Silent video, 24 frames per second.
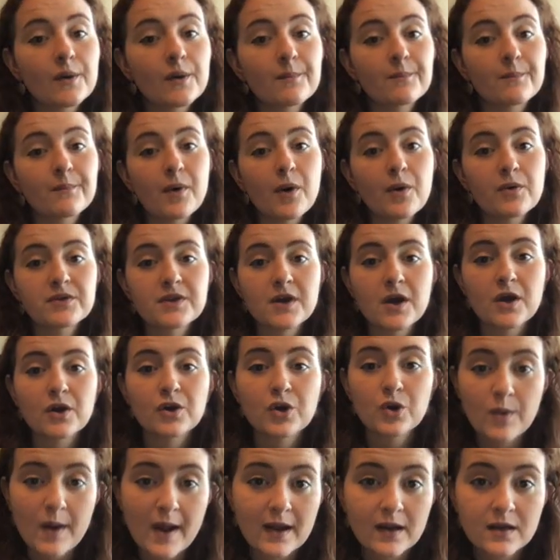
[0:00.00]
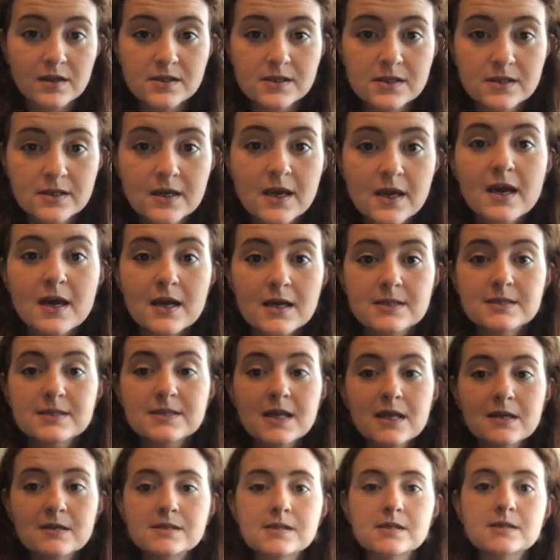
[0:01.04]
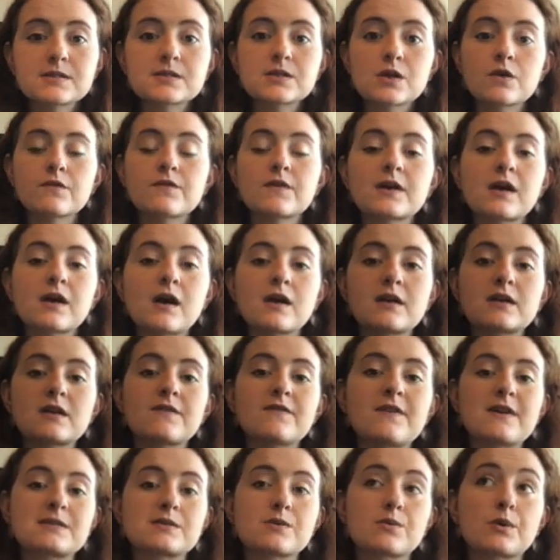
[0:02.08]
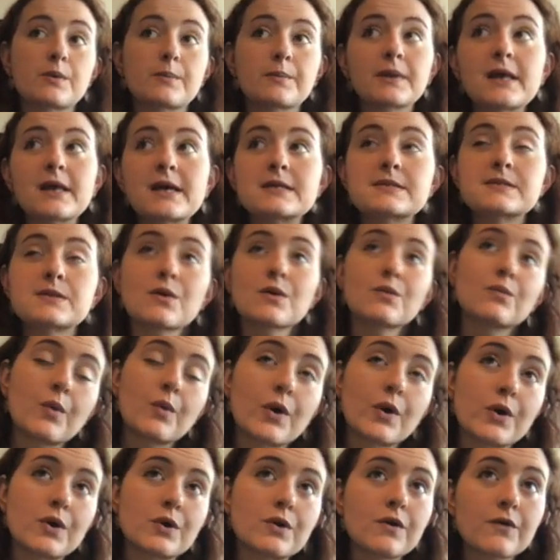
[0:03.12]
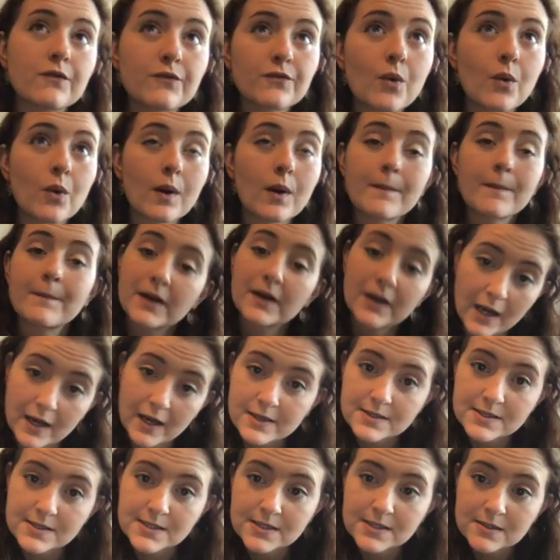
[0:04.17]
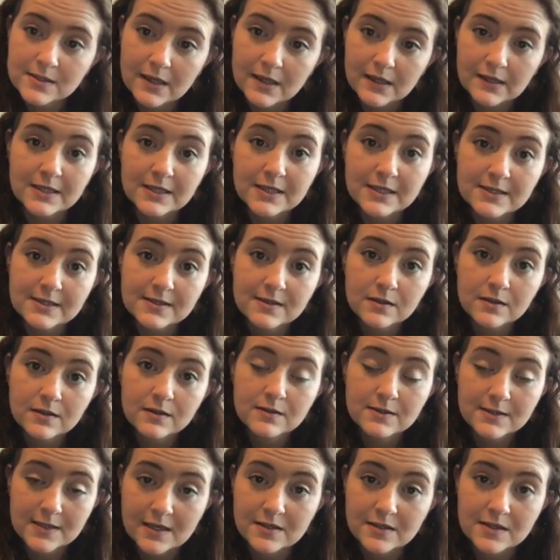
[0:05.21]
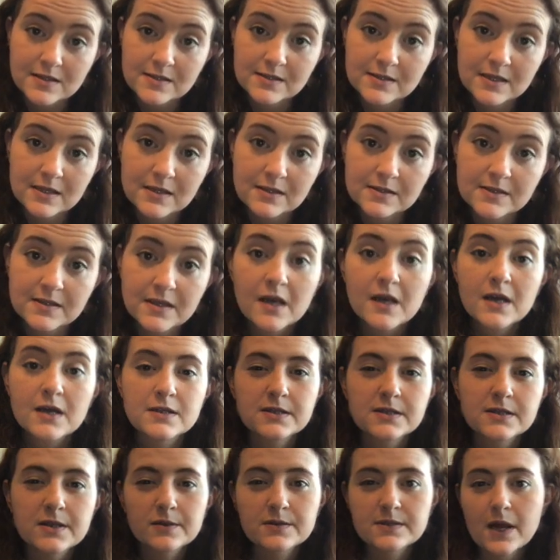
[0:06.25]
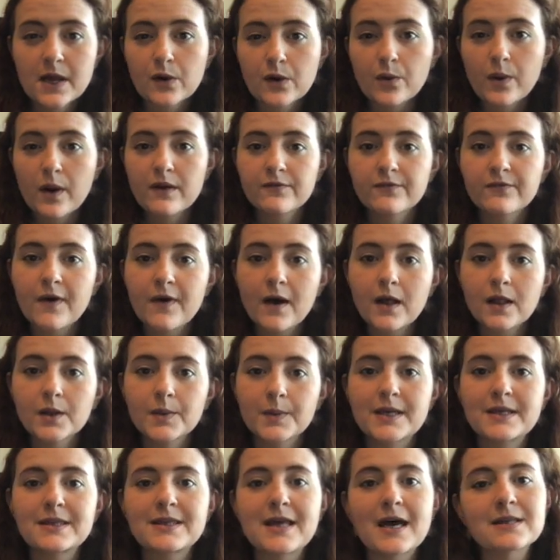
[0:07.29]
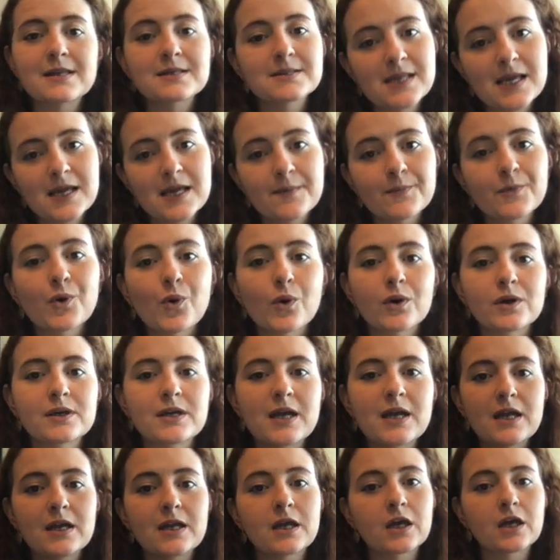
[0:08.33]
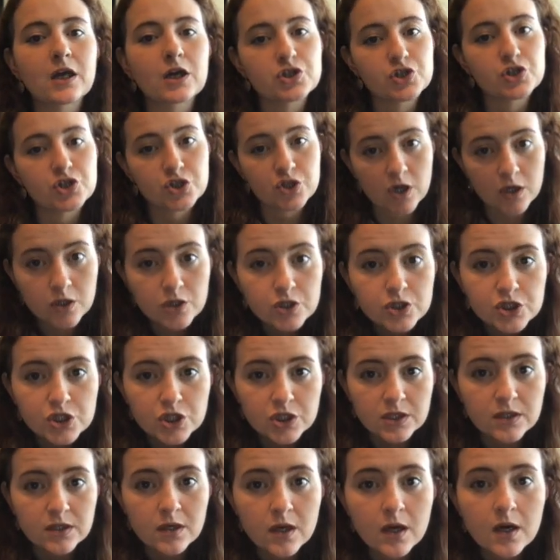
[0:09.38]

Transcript: Both are correct. Since is serving kind of as a replacer word for because in these sentences. So it's not quite following that same coordinating conjunction